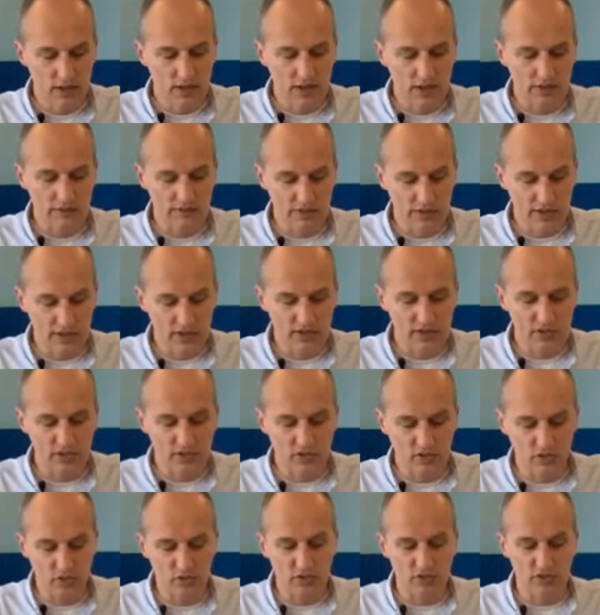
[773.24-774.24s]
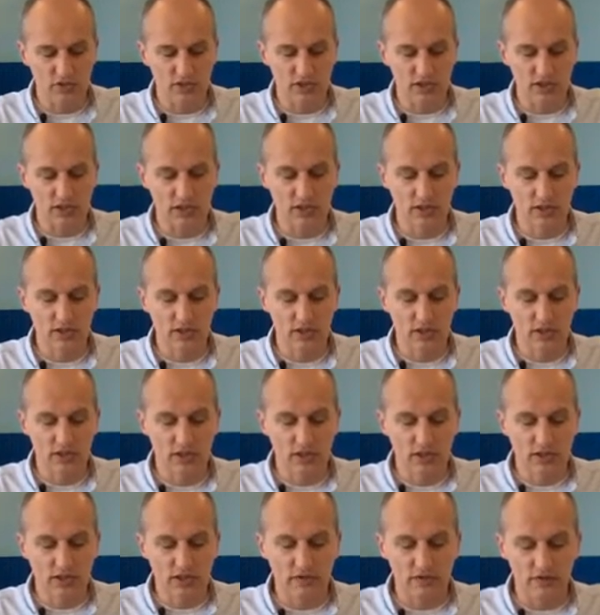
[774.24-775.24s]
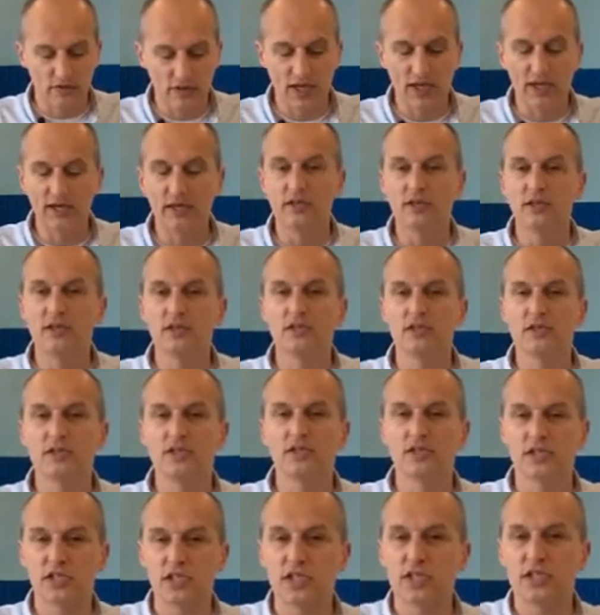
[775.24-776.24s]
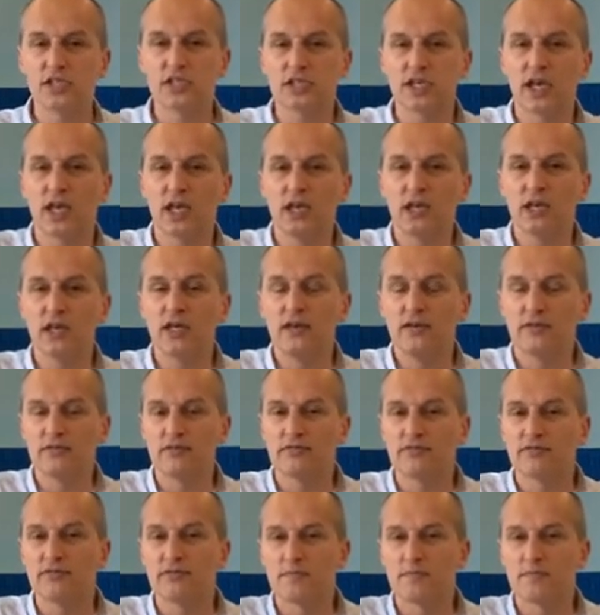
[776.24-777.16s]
If it is a daughter, then she shall live.